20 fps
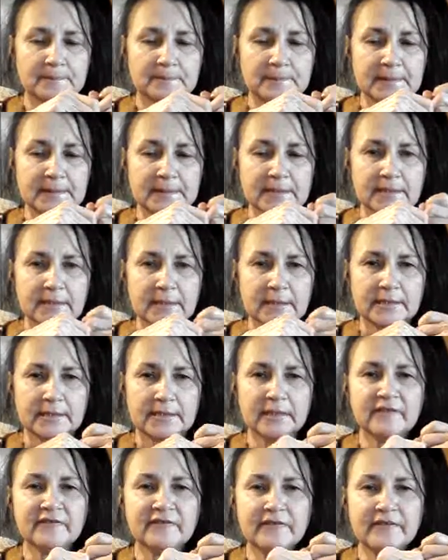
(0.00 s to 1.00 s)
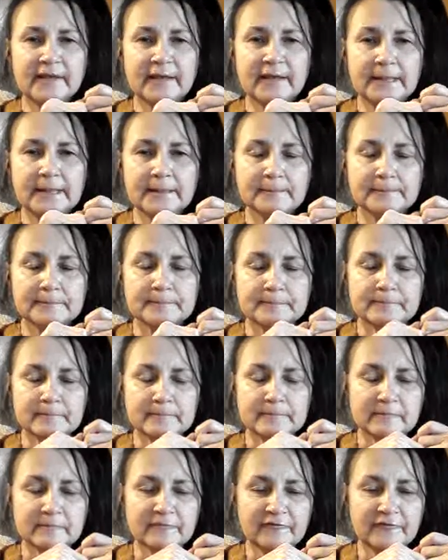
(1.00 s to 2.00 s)
But enough of that
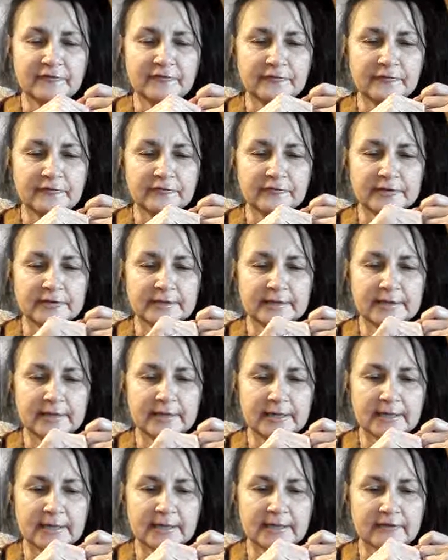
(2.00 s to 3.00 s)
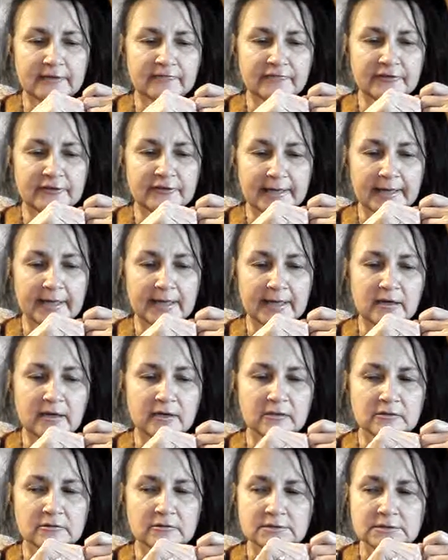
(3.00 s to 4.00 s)
for today, for
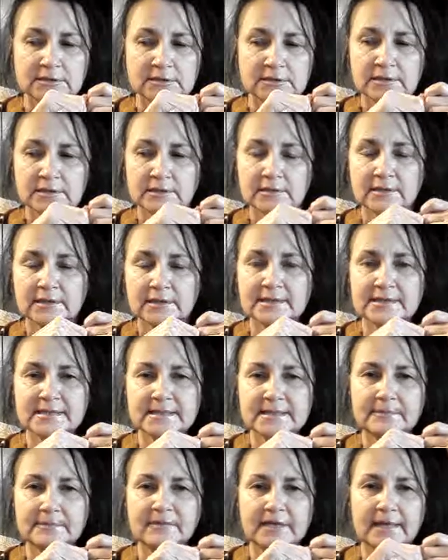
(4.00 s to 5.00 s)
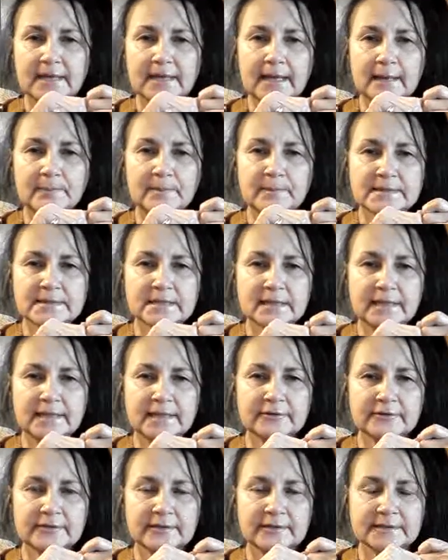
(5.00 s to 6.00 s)
now, unless something happens
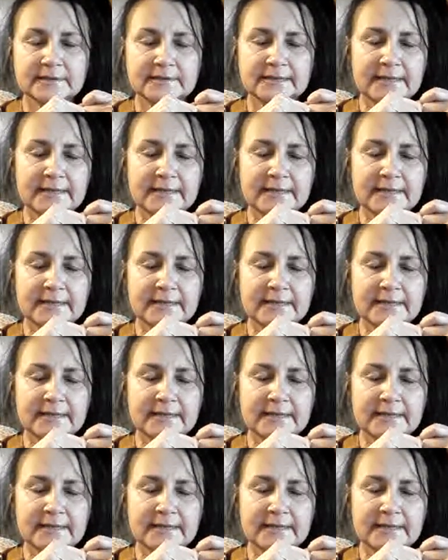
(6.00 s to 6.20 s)
later in the